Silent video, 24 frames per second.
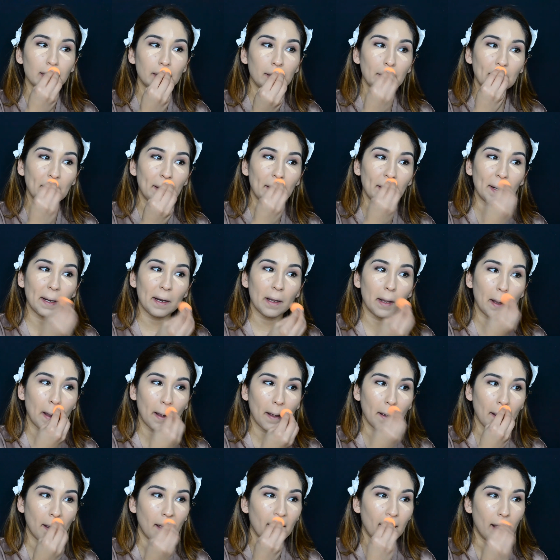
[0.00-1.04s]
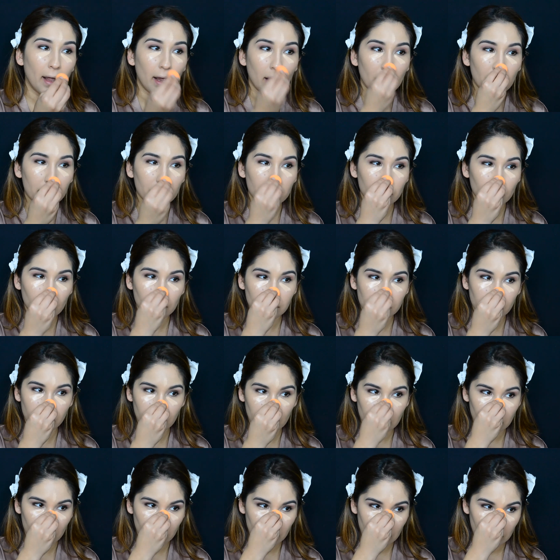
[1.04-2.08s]
On. And then you
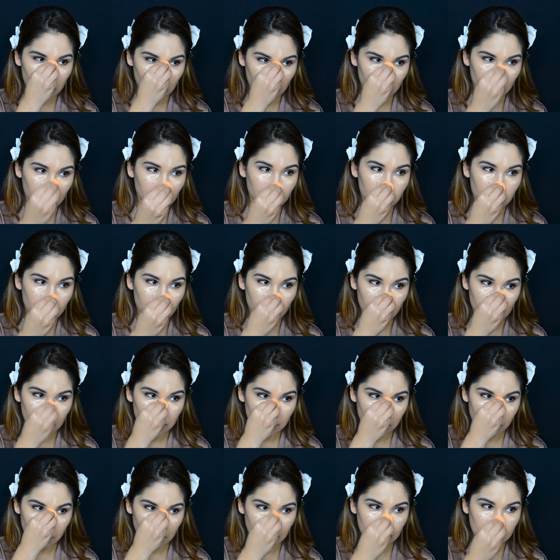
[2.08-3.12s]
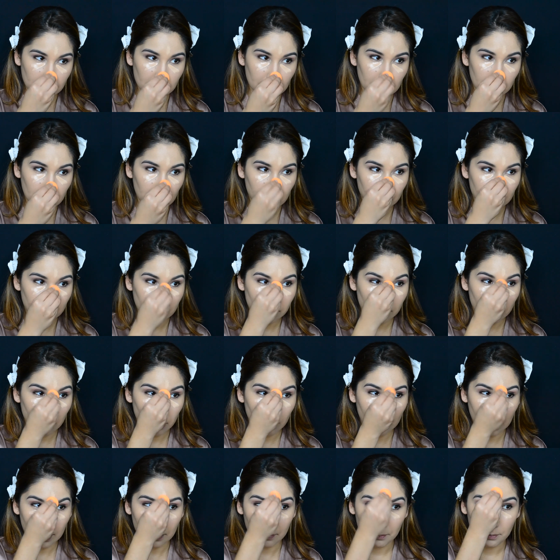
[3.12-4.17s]
guys already know I love to bronze my skin up,
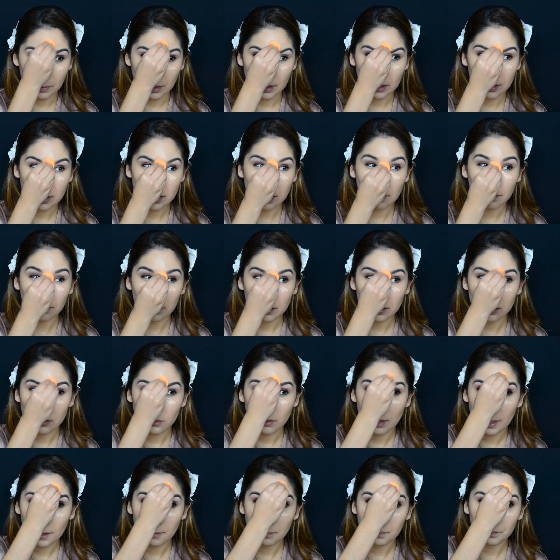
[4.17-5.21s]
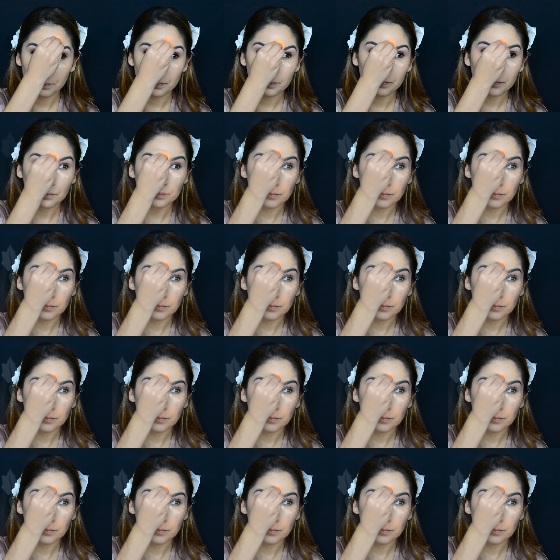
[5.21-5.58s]
so I'm gonna definitely do that.